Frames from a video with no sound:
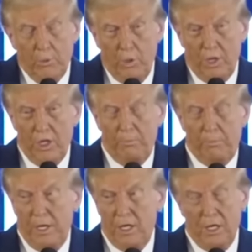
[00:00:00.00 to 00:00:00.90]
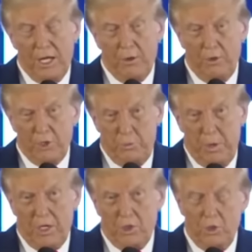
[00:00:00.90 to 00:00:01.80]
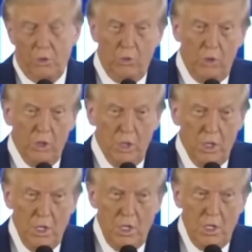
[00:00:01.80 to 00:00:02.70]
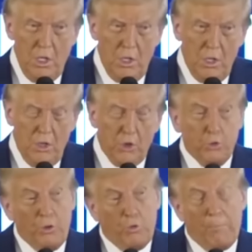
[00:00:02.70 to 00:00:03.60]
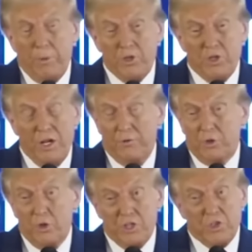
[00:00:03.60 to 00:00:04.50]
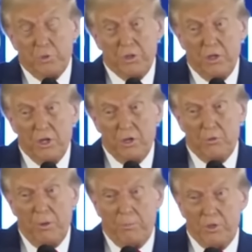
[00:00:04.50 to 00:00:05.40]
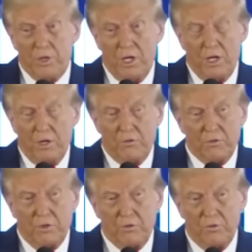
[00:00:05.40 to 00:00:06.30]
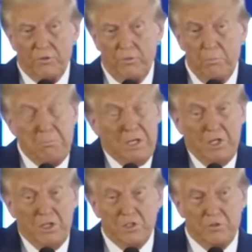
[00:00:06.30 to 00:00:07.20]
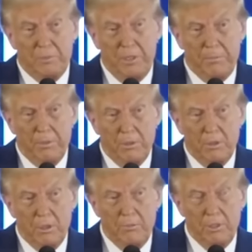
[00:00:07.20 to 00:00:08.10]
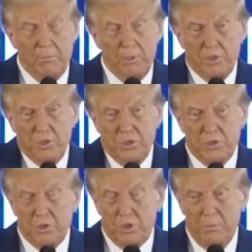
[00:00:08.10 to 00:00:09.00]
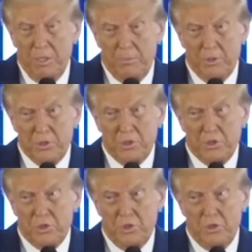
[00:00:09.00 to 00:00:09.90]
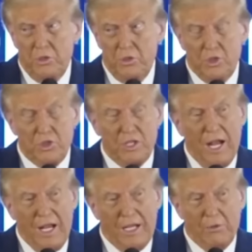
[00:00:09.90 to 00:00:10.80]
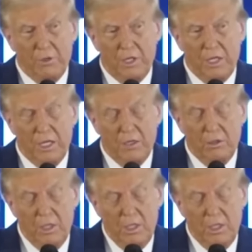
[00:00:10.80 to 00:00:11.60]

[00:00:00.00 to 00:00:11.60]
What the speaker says: we're going to pay a lot of respect to the three representatives, because that's what they are. They're representatives of millions of people. I mean, so many businesses are just dying right now.